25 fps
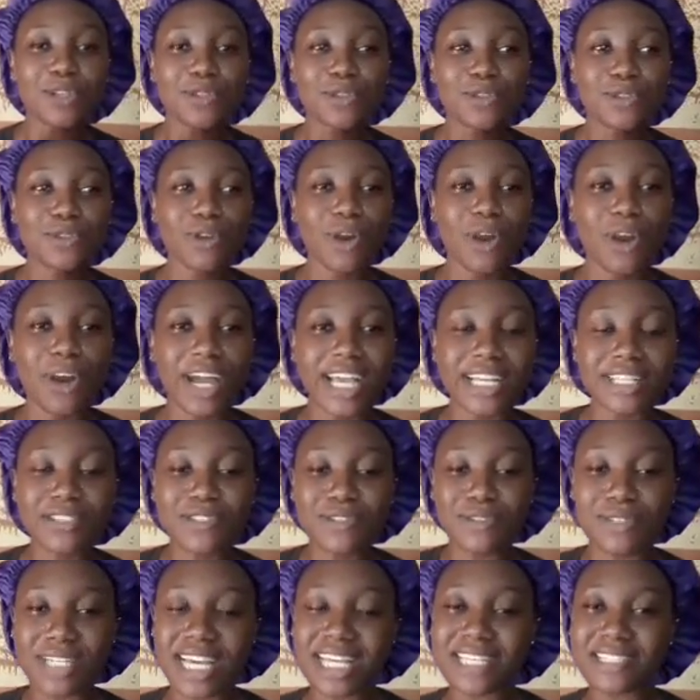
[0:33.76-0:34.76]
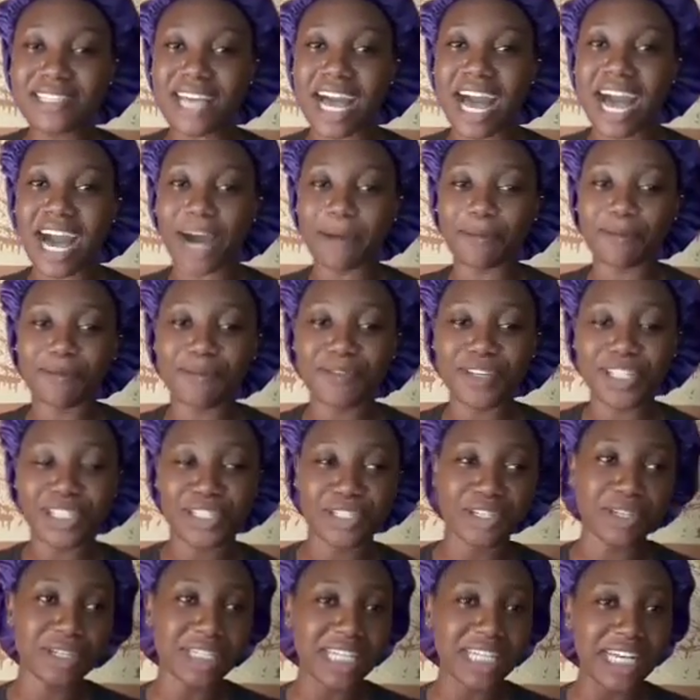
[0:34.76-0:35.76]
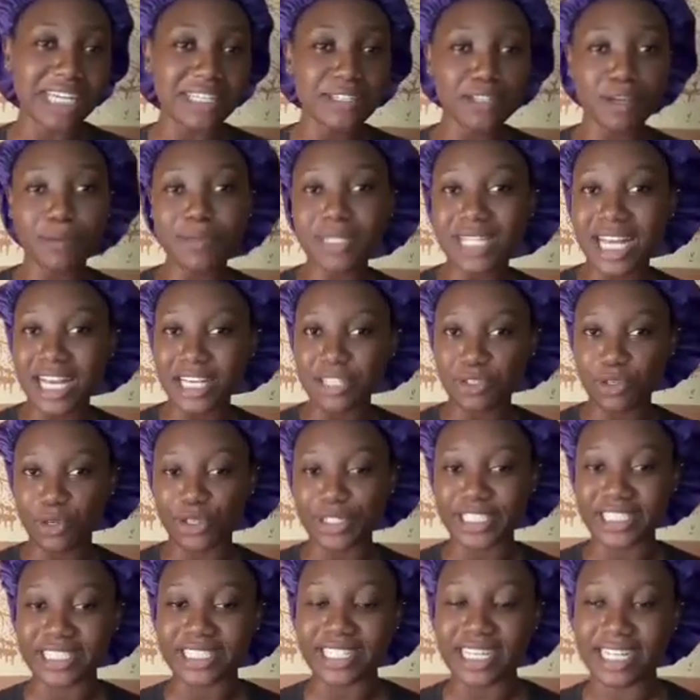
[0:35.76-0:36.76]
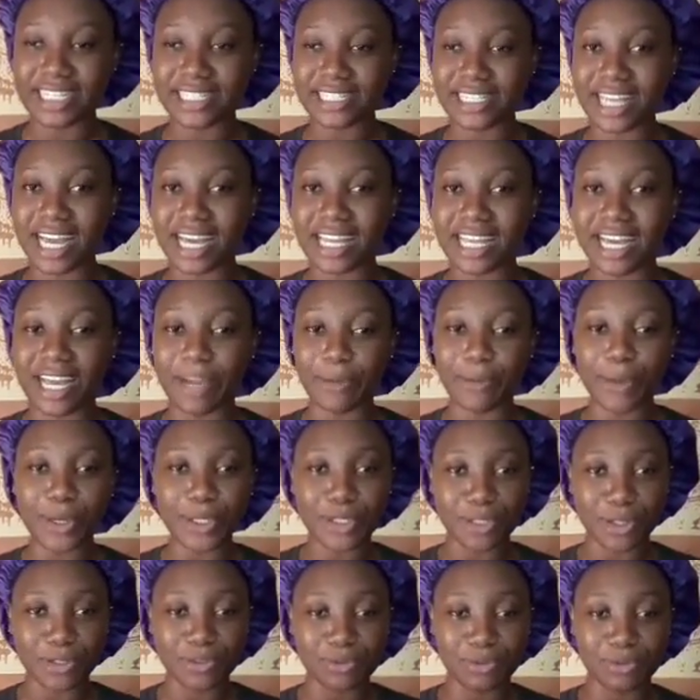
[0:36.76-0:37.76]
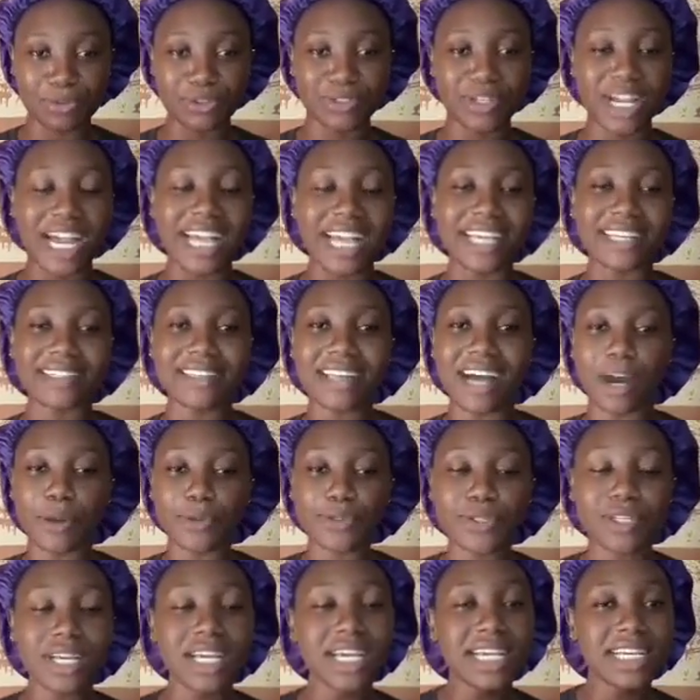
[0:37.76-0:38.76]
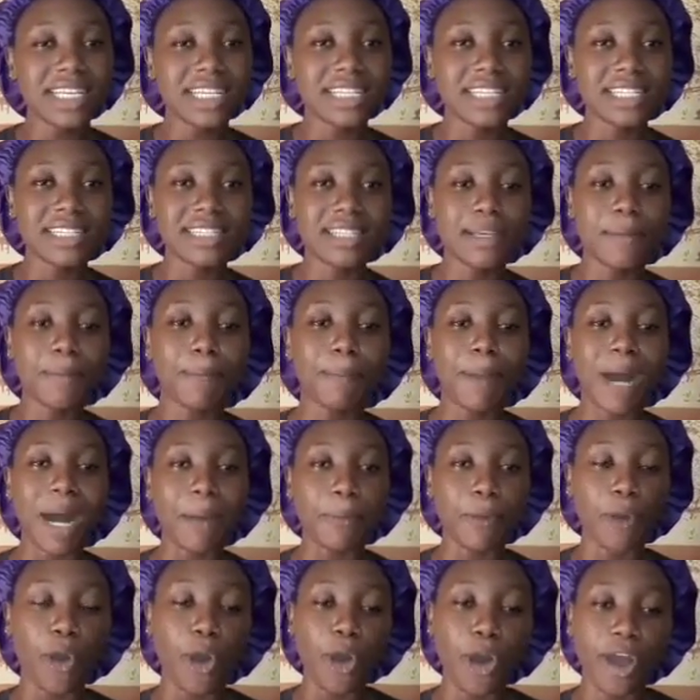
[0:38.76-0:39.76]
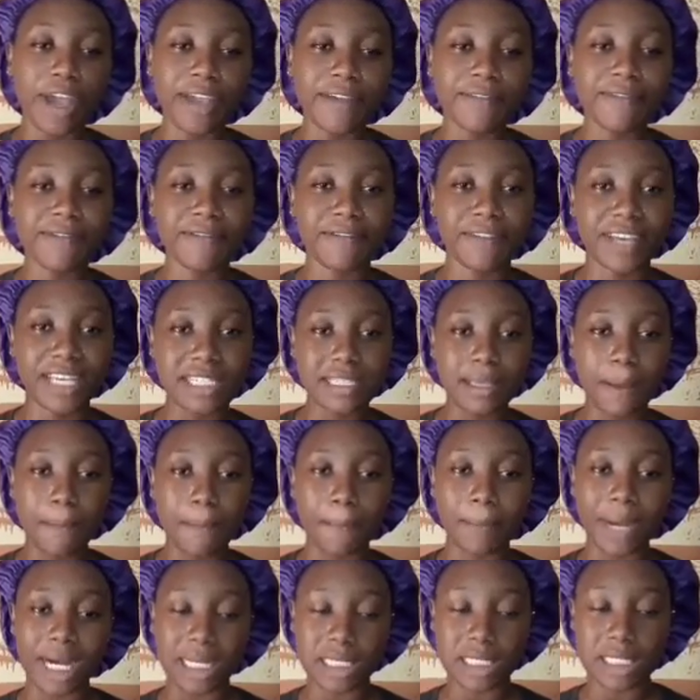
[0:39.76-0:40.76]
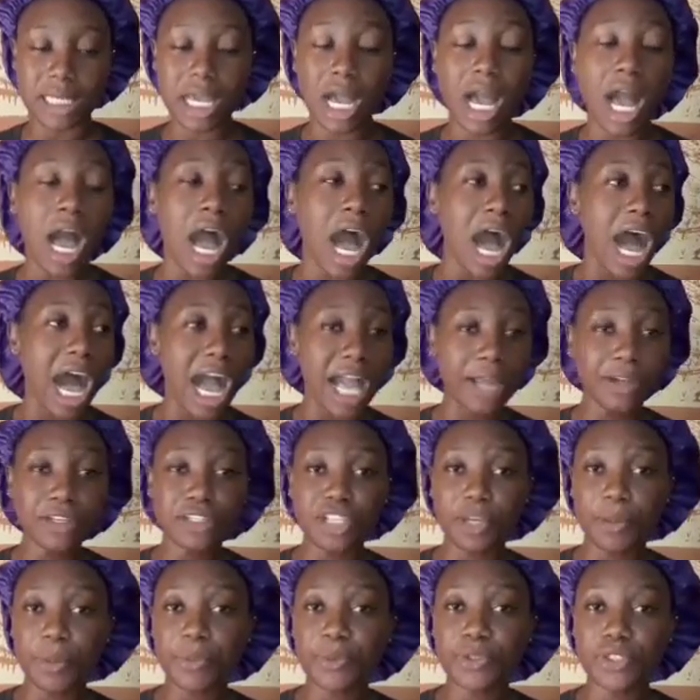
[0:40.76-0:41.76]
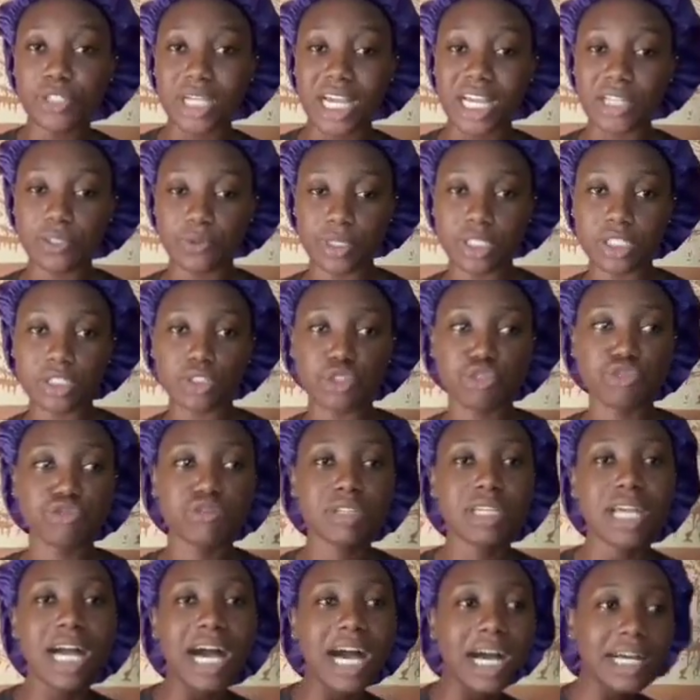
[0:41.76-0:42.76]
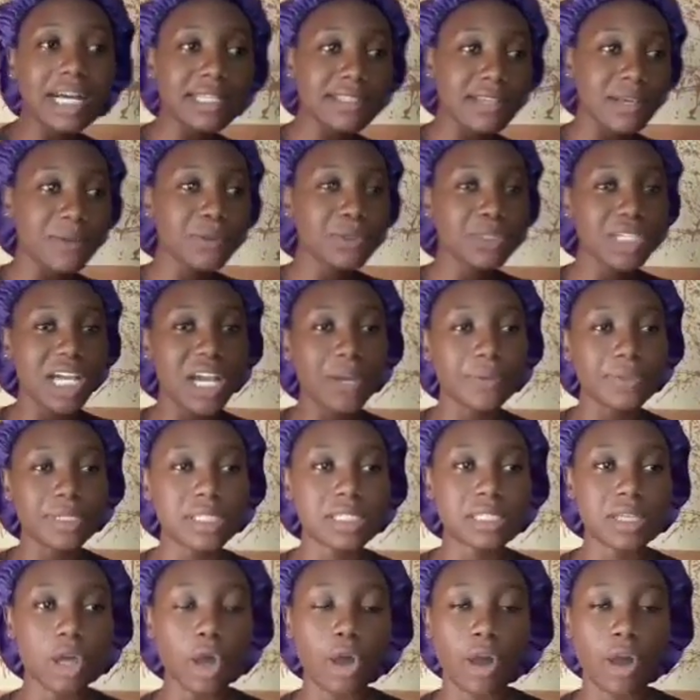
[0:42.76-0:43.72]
So in today's video, there is something I saw on the net and I want us to try it out. Is the palm oil face mask. I know some people try it with sugar, some people try it with